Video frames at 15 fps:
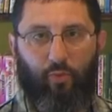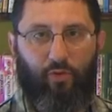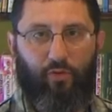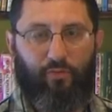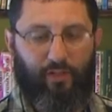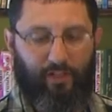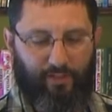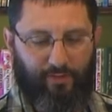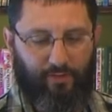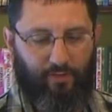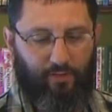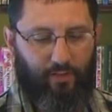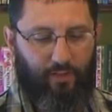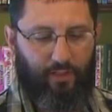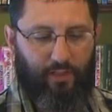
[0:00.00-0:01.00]
world
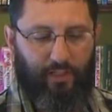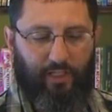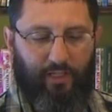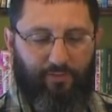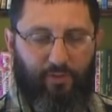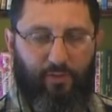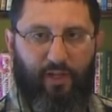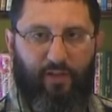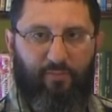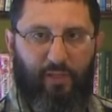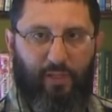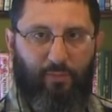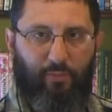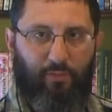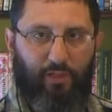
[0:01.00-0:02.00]
religion if you have
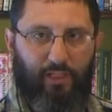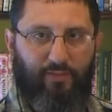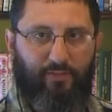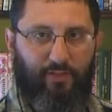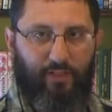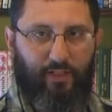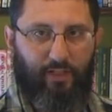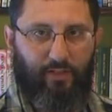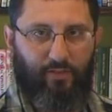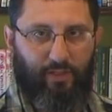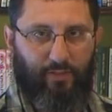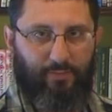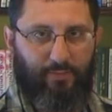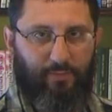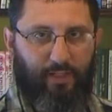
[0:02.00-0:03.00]
people believing the King
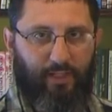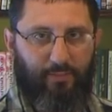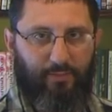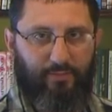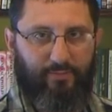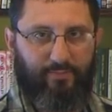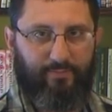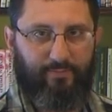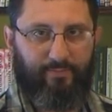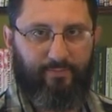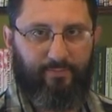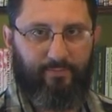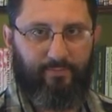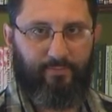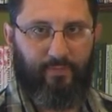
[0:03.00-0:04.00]
James Bible
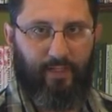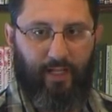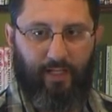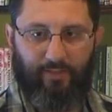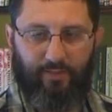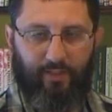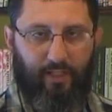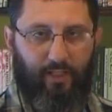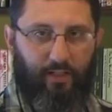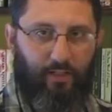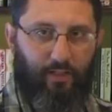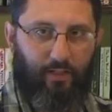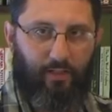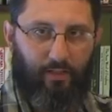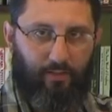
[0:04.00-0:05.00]
and saying,
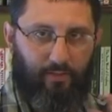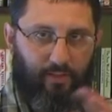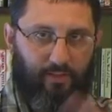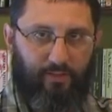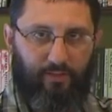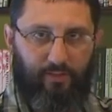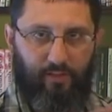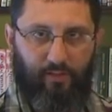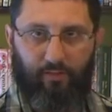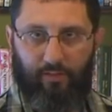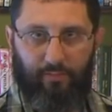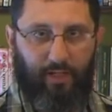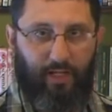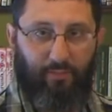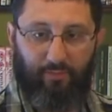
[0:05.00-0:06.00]
this is the
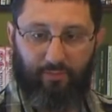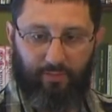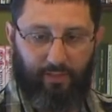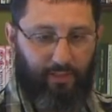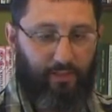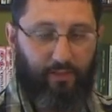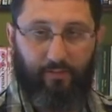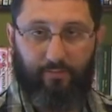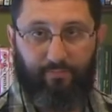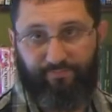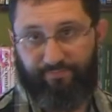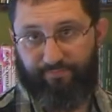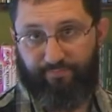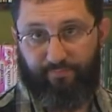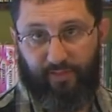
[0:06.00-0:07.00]
only Bible right here?
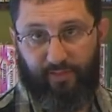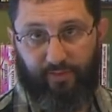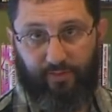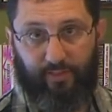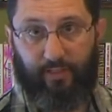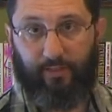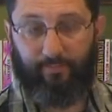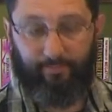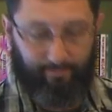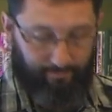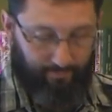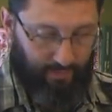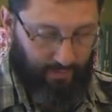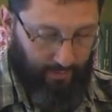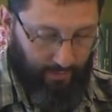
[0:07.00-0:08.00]
This is it.
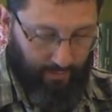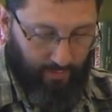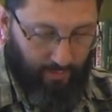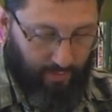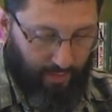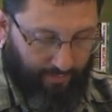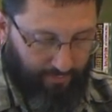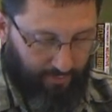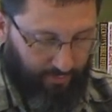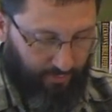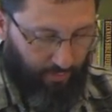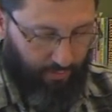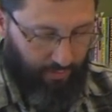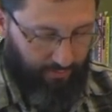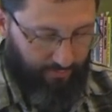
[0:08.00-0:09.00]
No, you have to
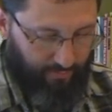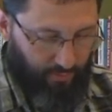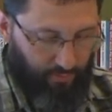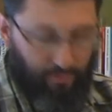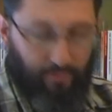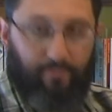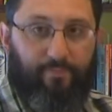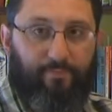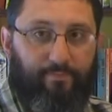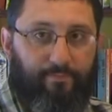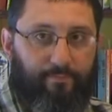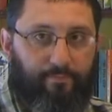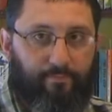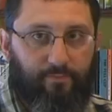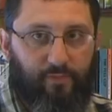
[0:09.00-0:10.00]
sow confusion.
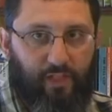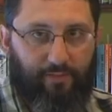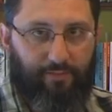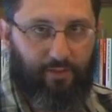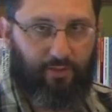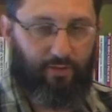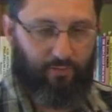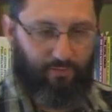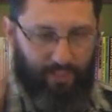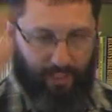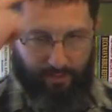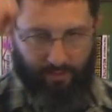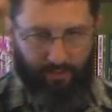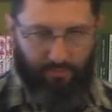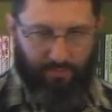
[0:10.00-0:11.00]
You have to sow
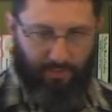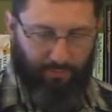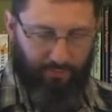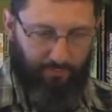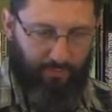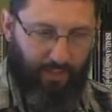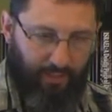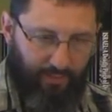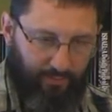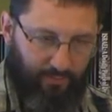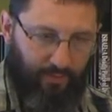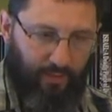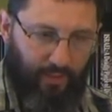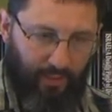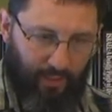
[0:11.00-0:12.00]
doubt into people's
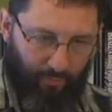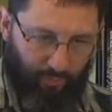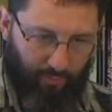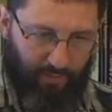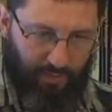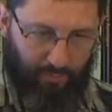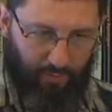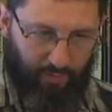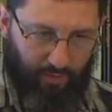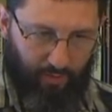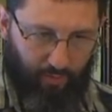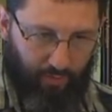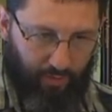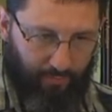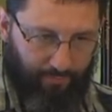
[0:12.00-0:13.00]
minds where people can
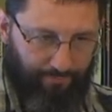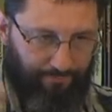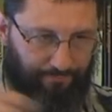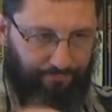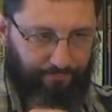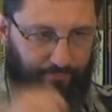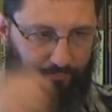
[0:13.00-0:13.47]
hold up